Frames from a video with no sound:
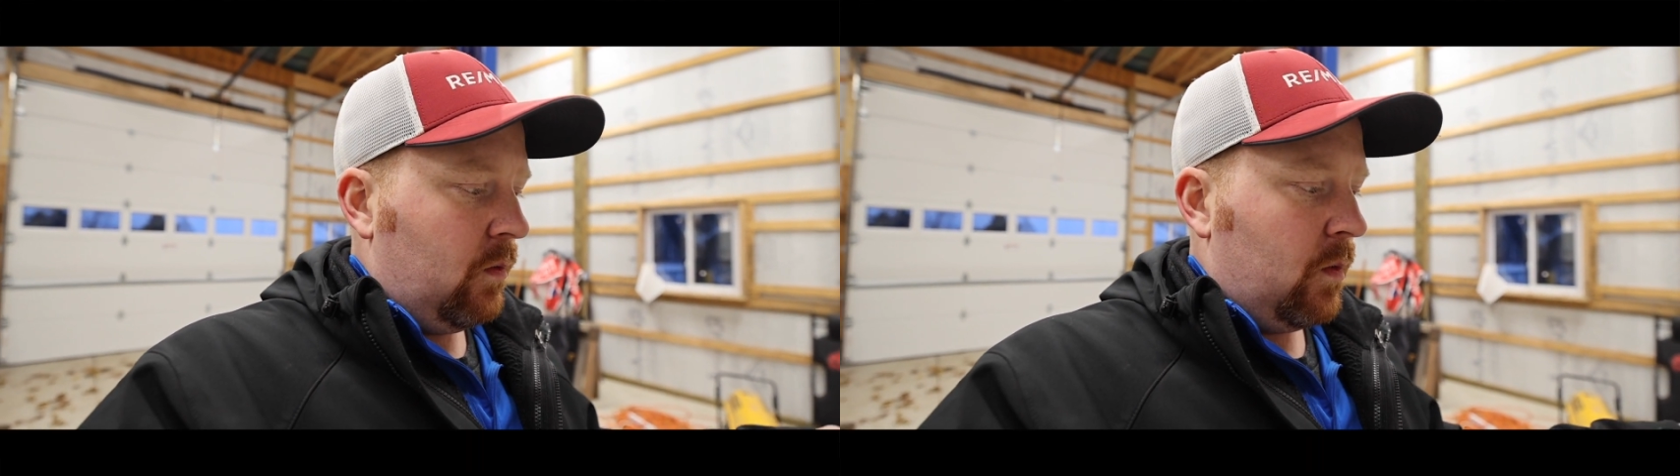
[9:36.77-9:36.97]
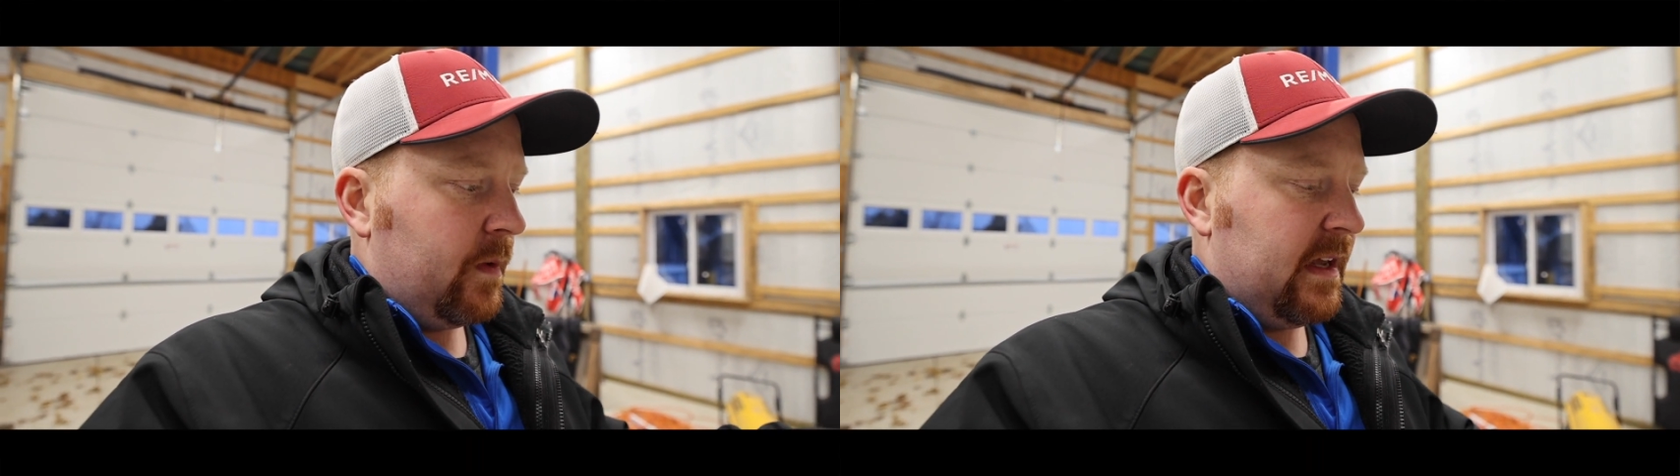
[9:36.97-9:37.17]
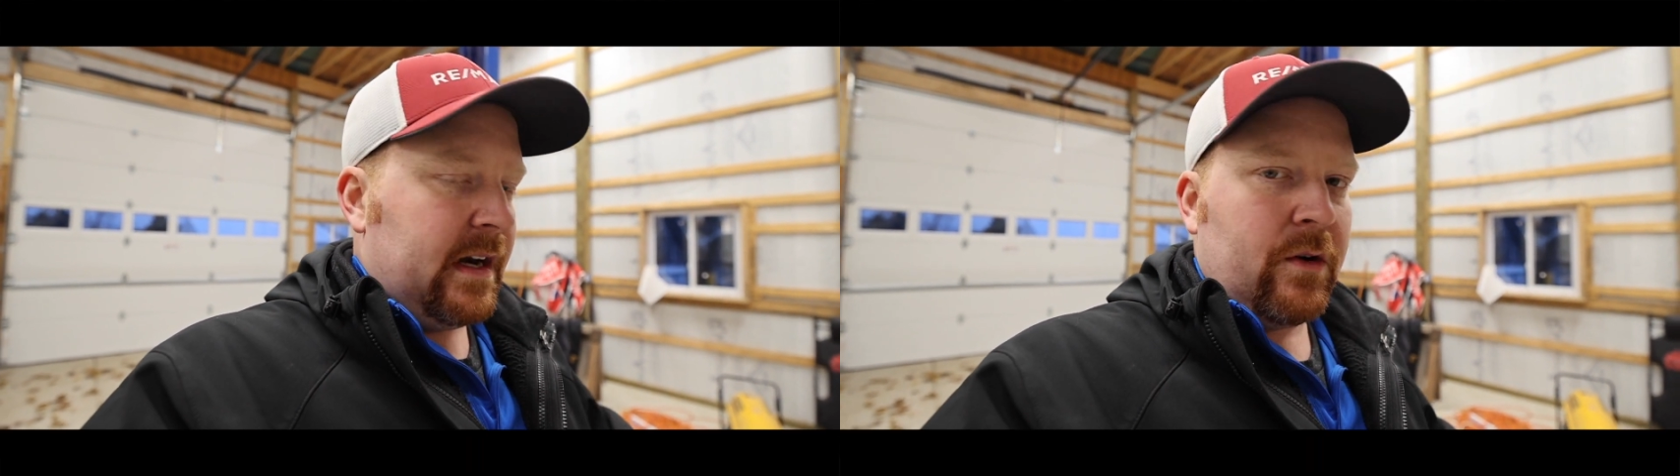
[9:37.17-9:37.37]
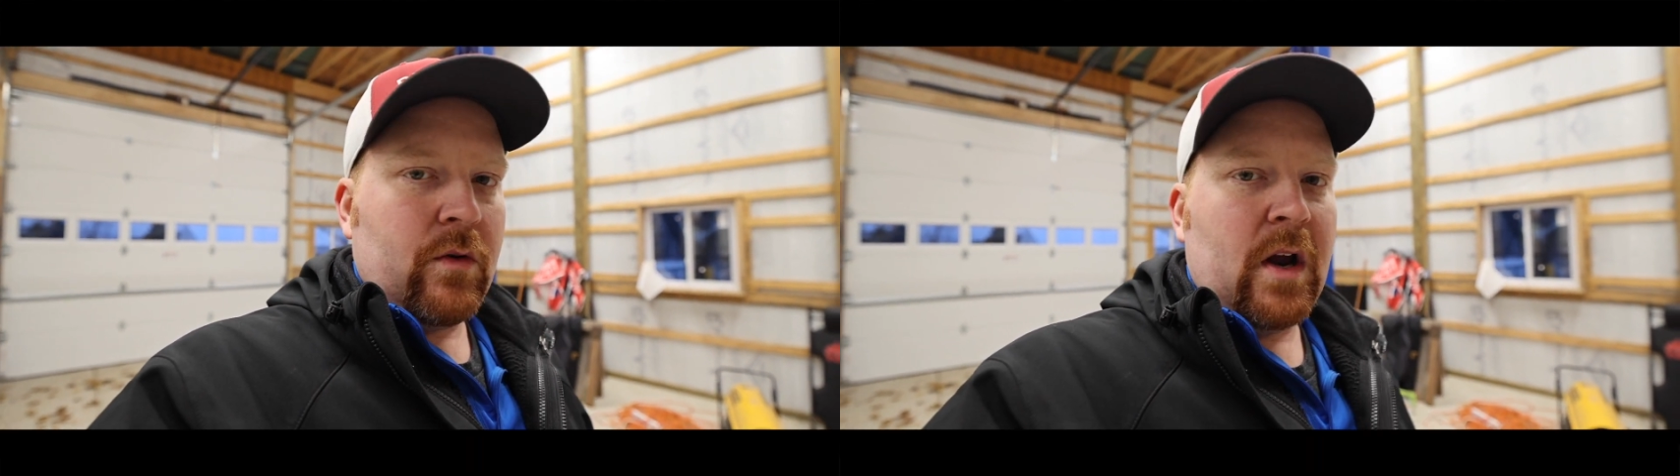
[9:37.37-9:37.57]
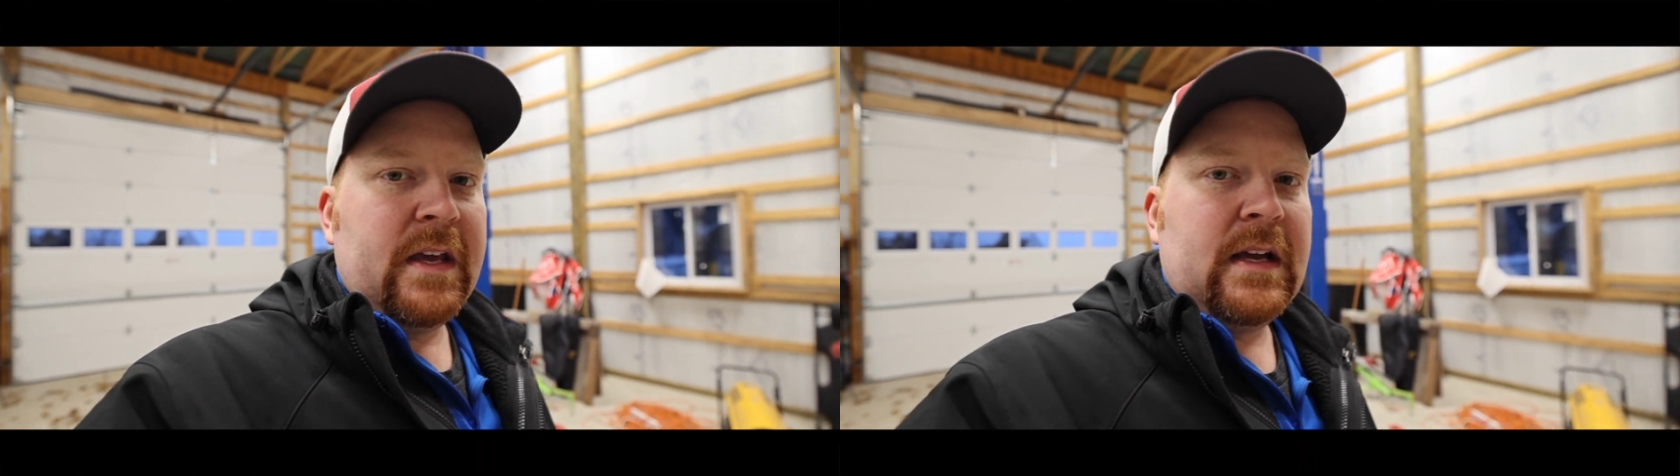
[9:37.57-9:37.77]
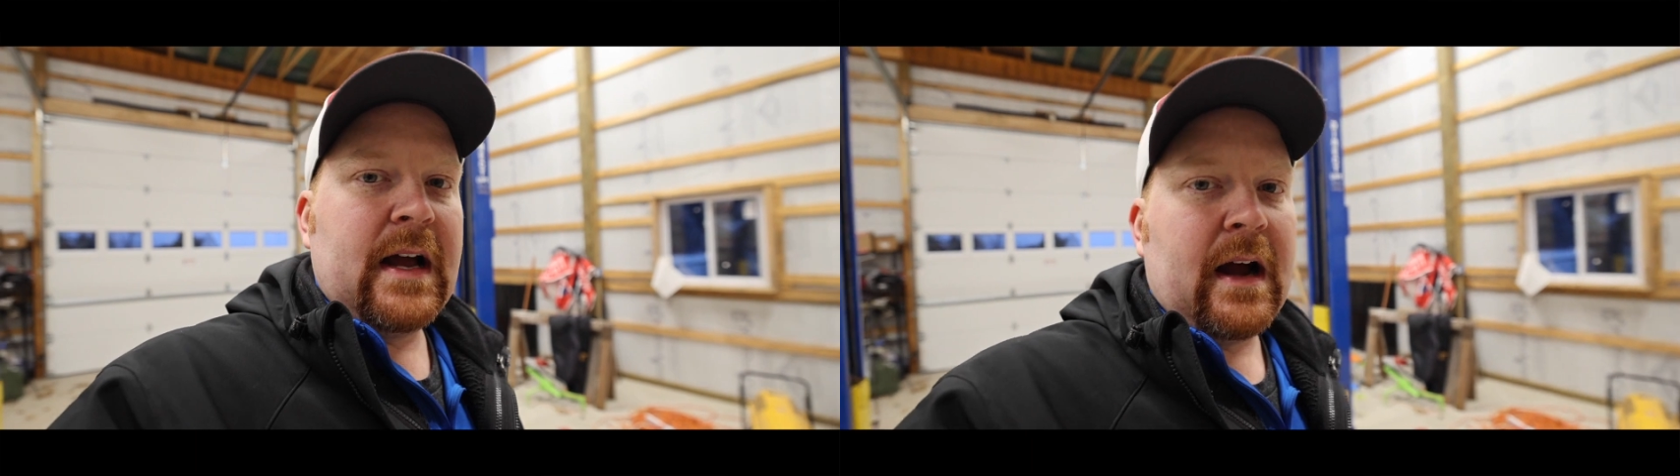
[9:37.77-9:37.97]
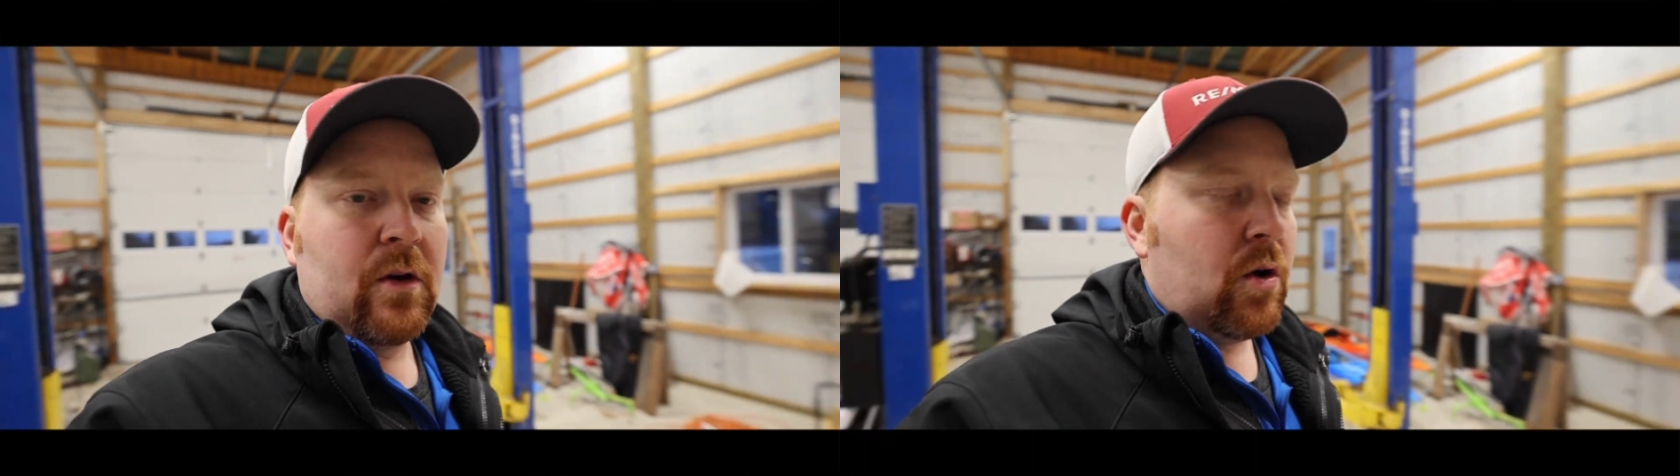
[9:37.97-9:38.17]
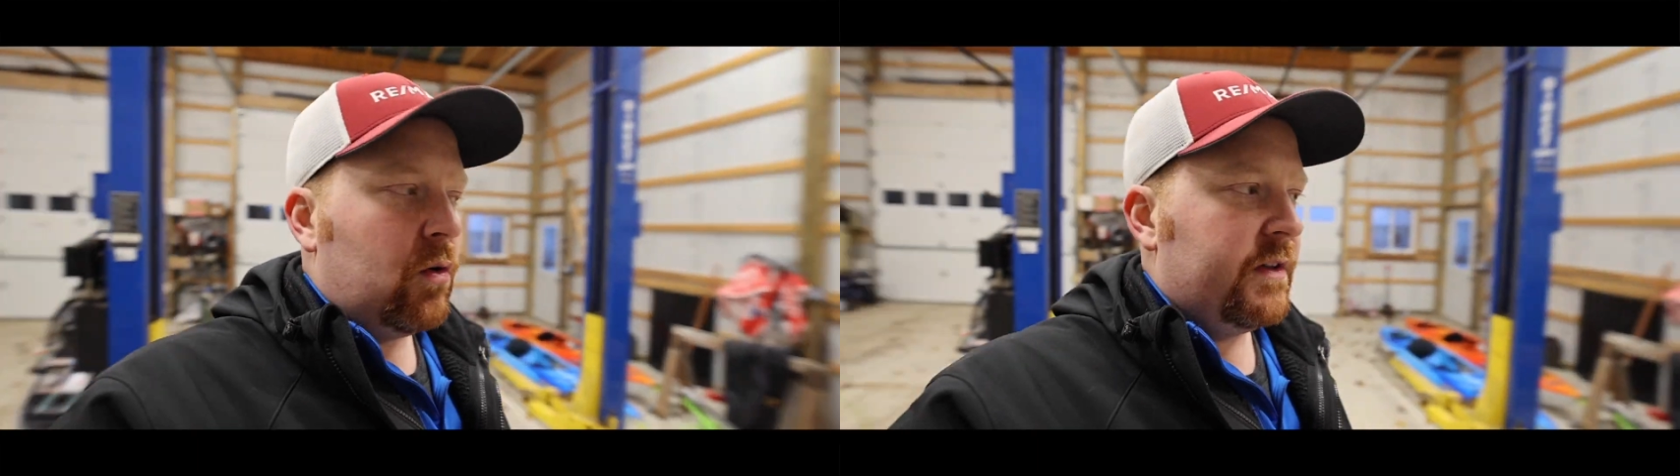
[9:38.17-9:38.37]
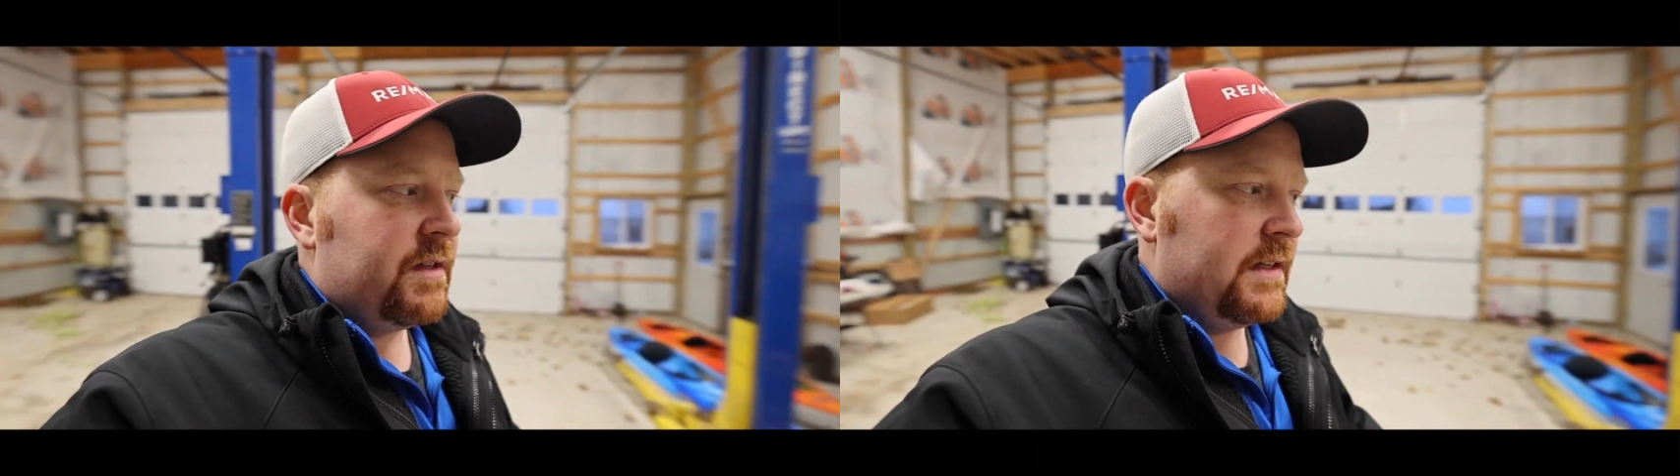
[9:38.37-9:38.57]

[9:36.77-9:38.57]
when we get it running, I'll go into